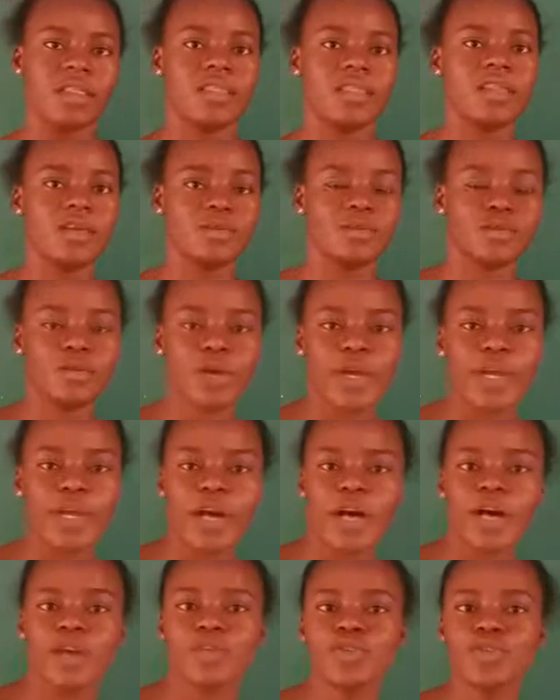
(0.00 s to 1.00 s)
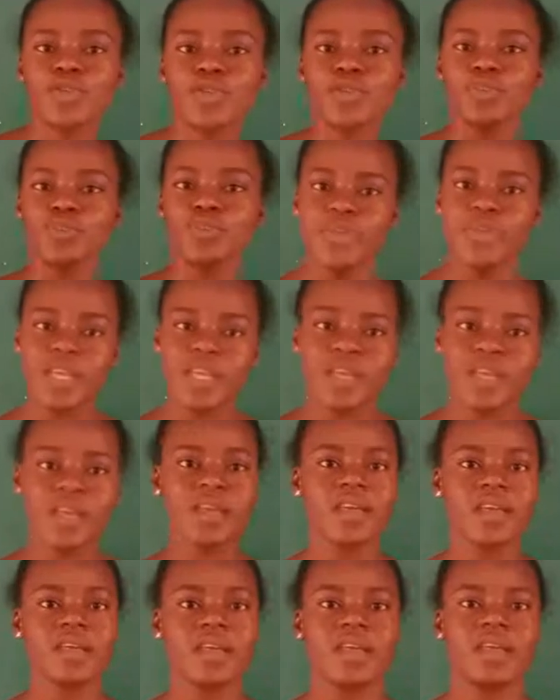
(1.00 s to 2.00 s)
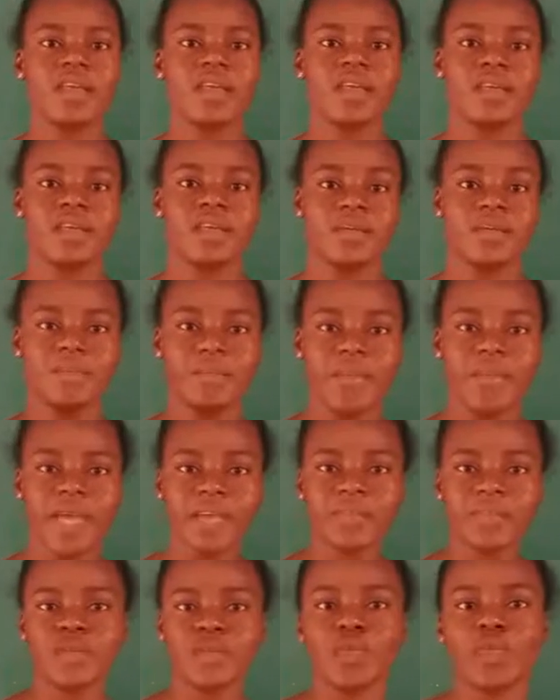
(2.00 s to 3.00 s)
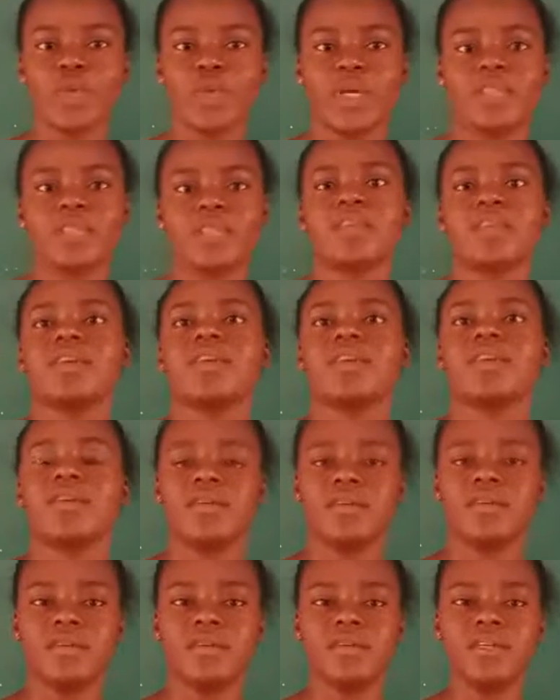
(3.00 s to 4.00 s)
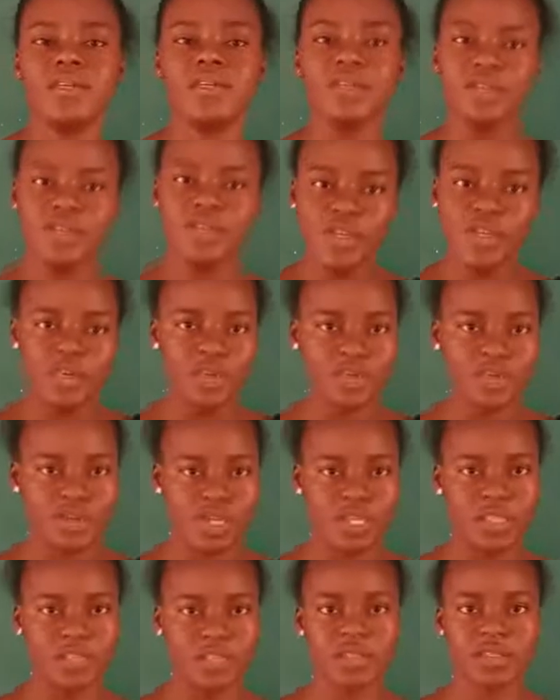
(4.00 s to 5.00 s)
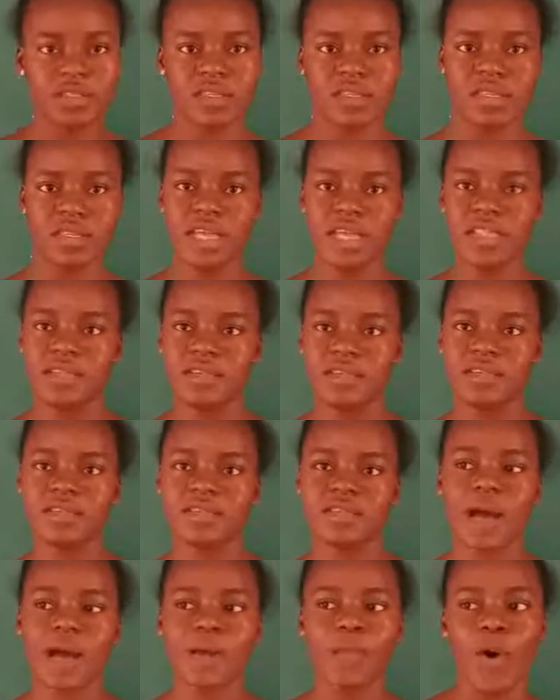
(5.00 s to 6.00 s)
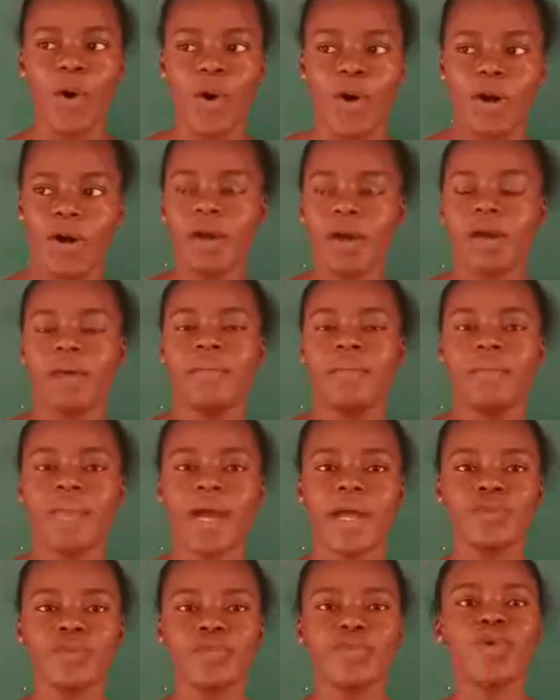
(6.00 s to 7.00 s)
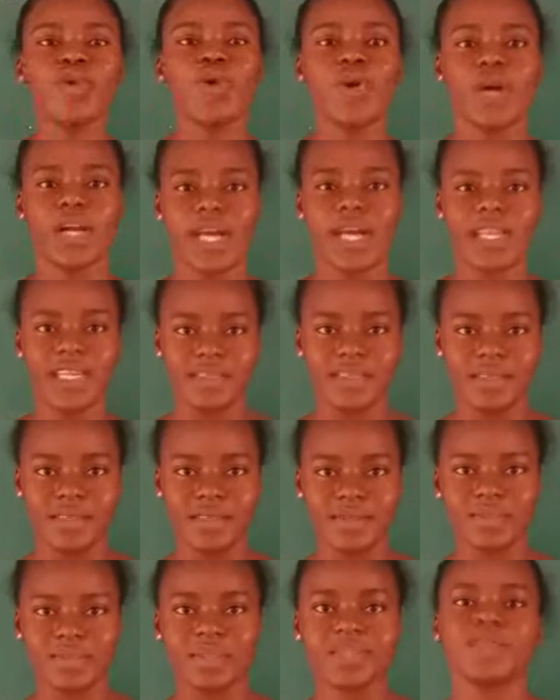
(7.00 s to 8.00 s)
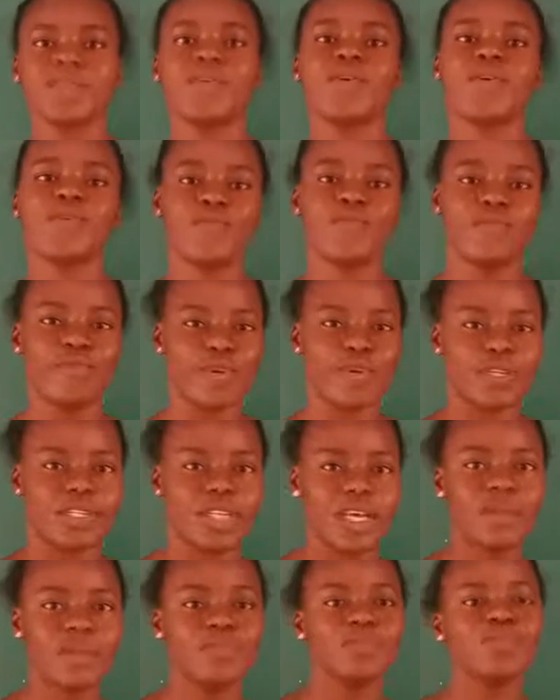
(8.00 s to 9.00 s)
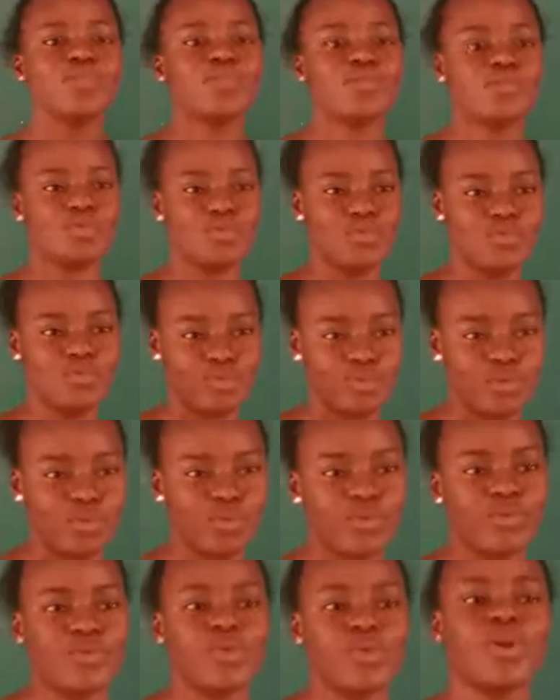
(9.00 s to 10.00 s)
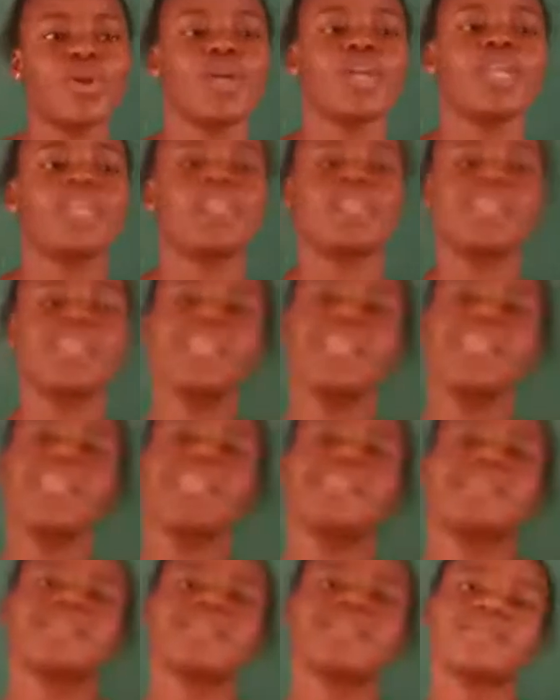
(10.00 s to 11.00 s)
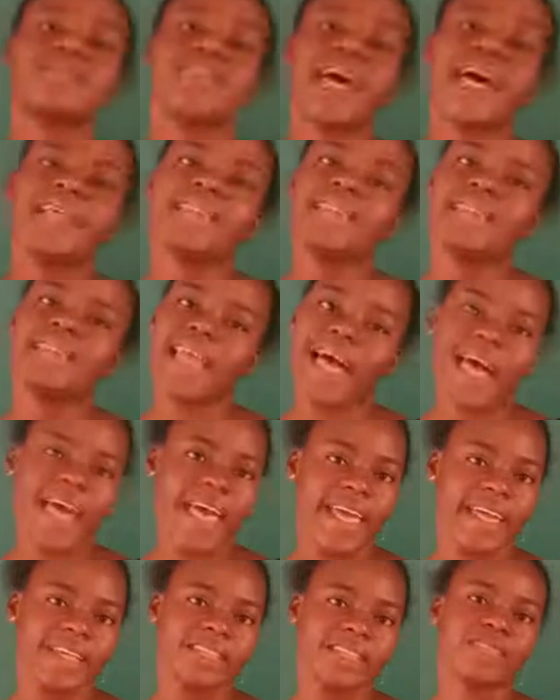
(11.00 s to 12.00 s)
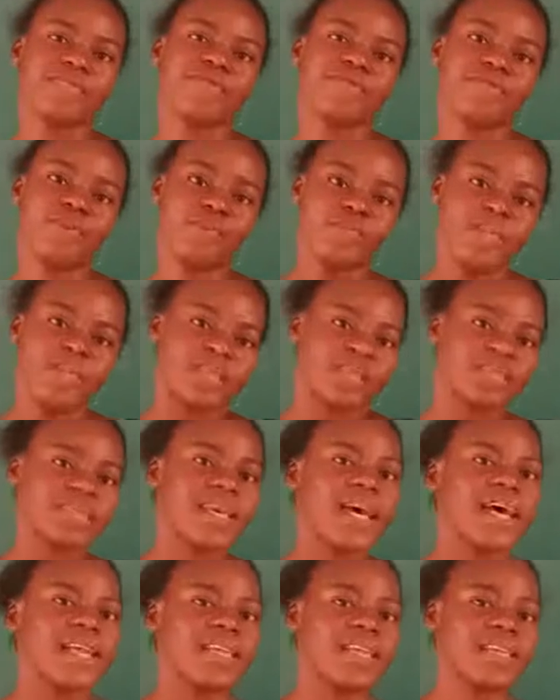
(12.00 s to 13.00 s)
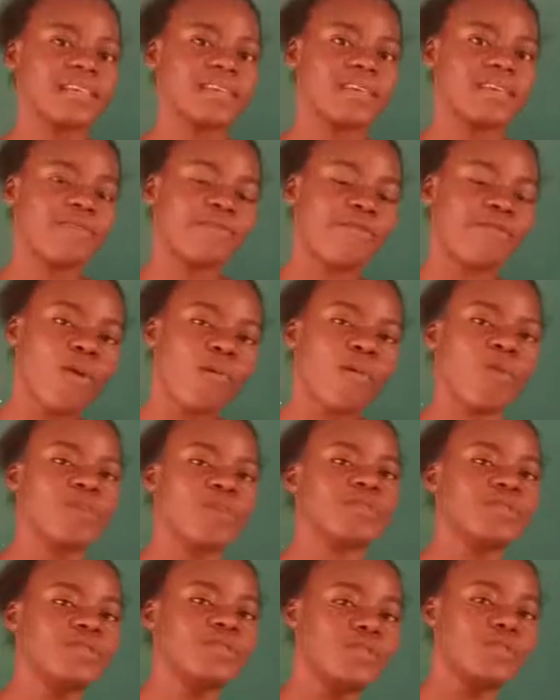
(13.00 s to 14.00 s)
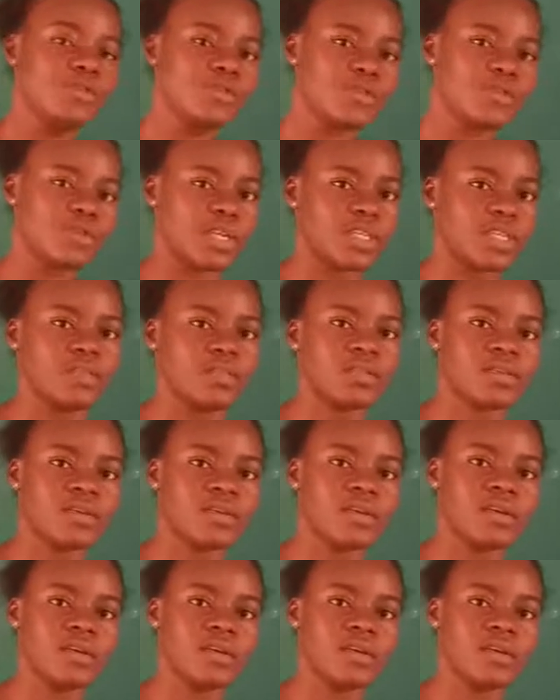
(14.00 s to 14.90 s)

The soil should be mixed with nutrients, that is some microorganisms for them to grow. They need sunlight from the sun. It's a form of nutrient.